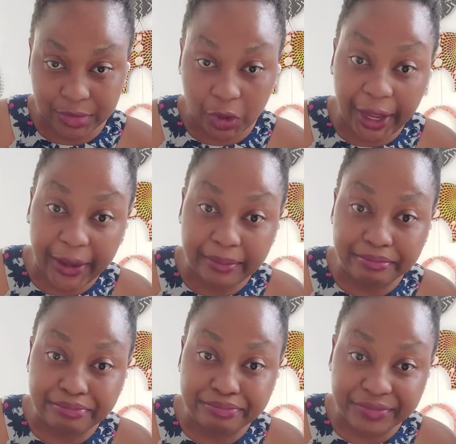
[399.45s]
Okay,
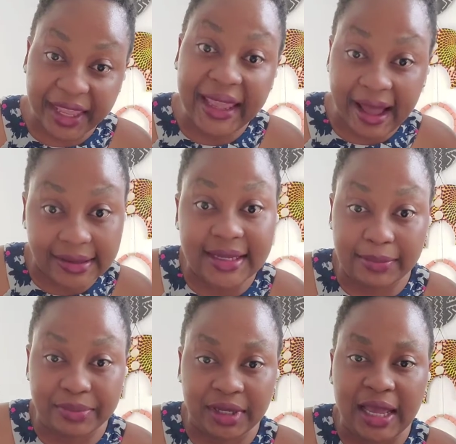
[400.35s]
it adds
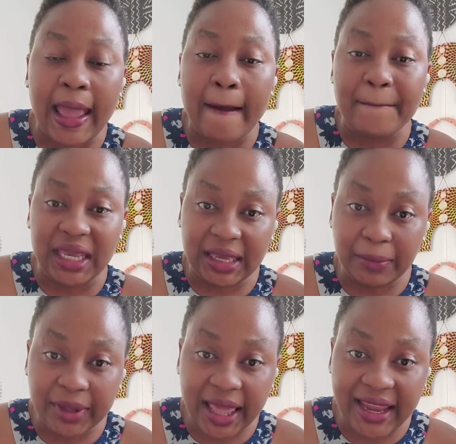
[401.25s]
up. Make a
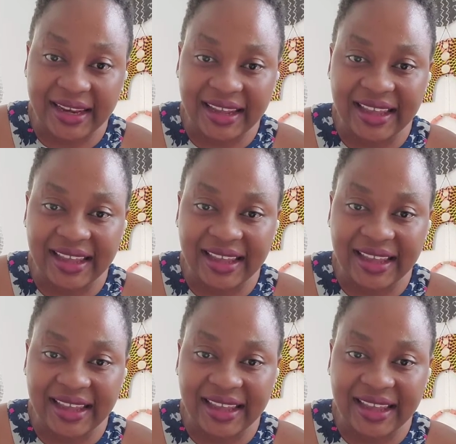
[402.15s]
plan,